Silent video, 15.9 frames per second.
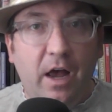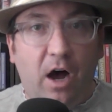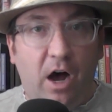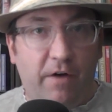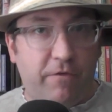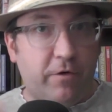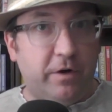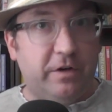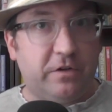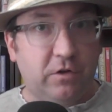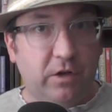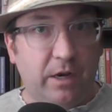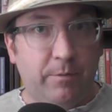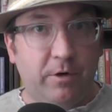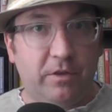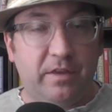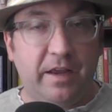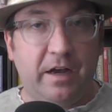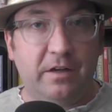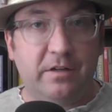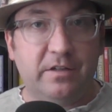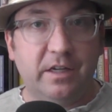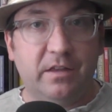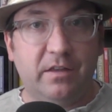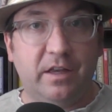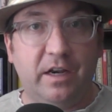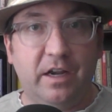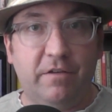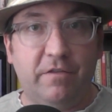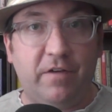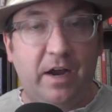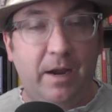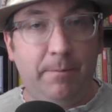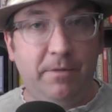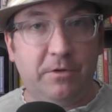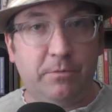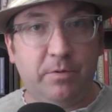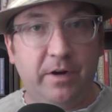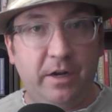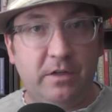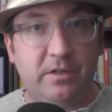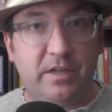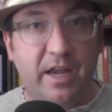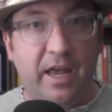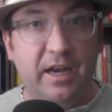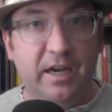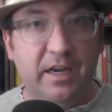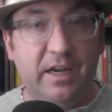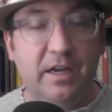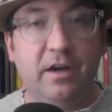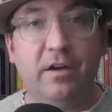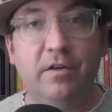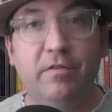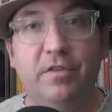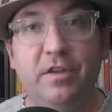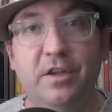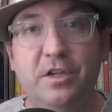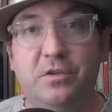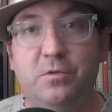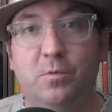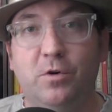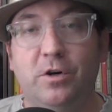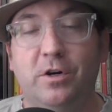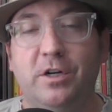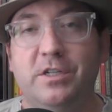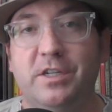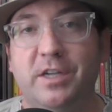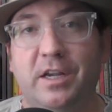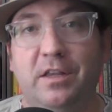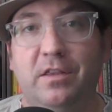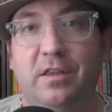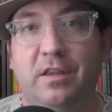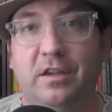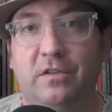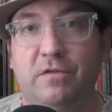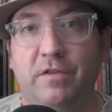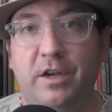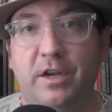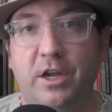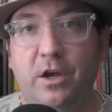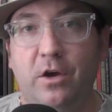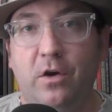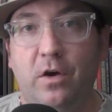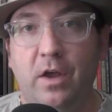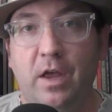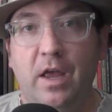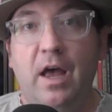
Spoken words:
offer a disclaimer at the outset that if I mispronounce any of these words in this video,